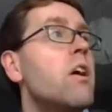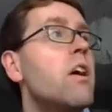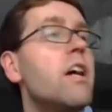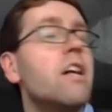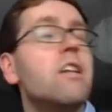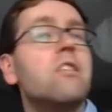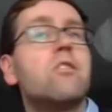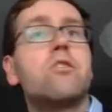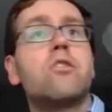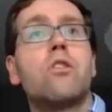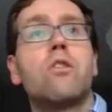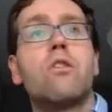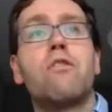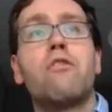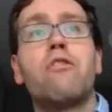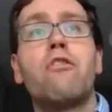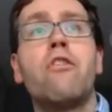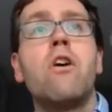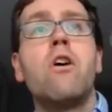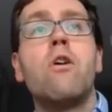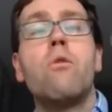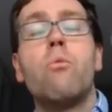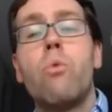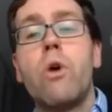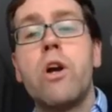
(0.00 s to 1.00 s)
Is sort of
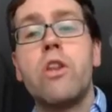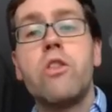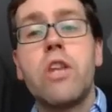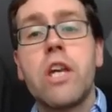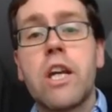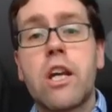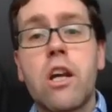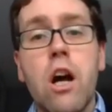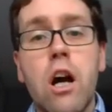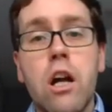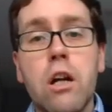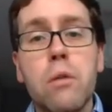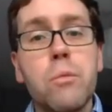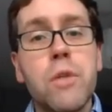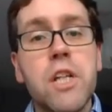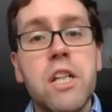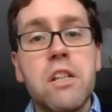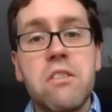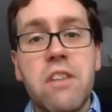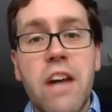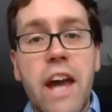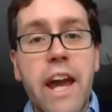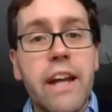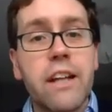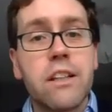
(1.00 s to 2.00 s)
when the economy
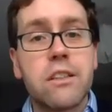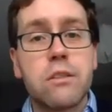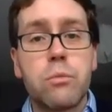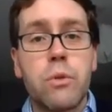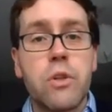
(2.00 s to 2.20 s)
tanks,